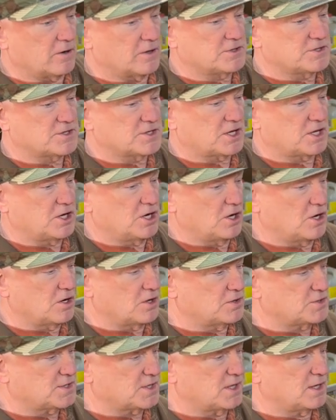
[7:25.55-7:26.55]
It
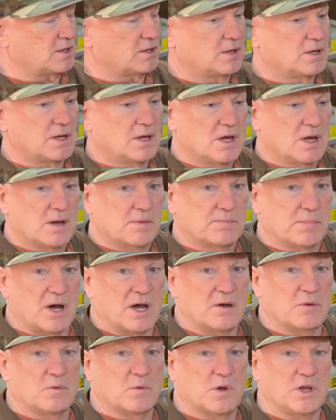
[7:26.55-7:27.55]
secures it.
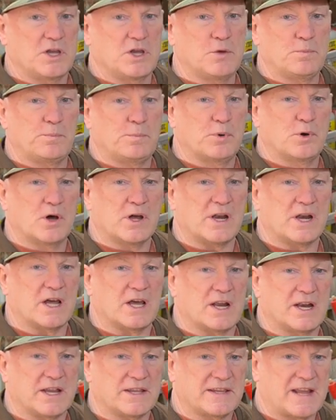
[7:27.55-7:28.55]
But when you put
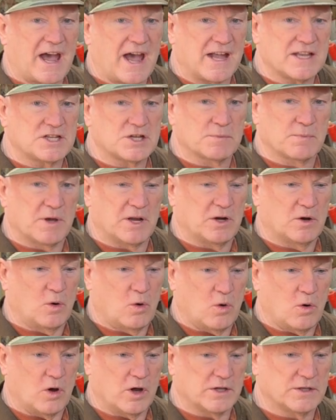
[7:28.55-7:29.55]
an attachment
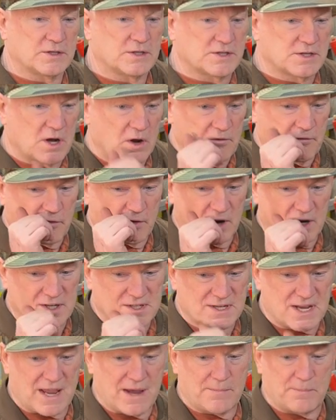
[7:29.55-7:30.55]
on, so for
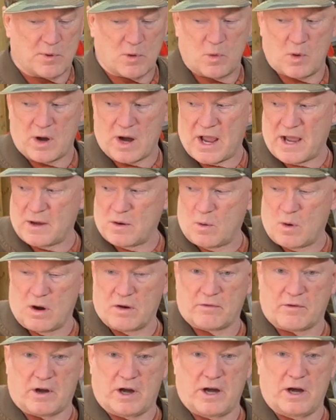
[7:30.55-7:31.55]
example, when I go
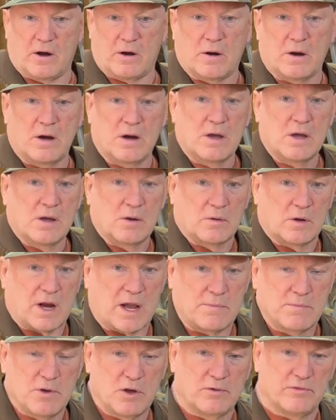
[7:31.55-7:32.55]
over here, when
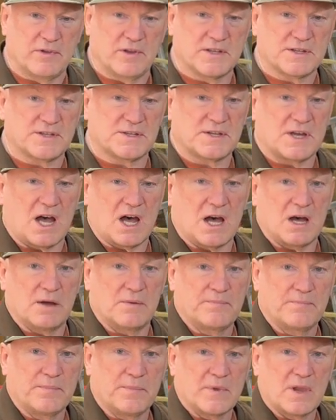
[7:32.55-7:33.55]
I move this uh,
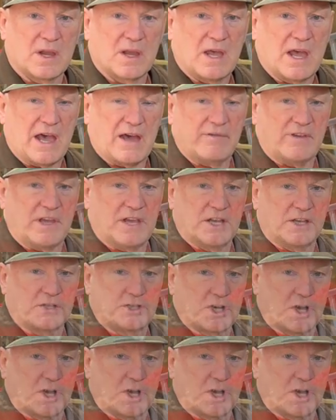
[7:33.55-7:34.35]
heavy hitch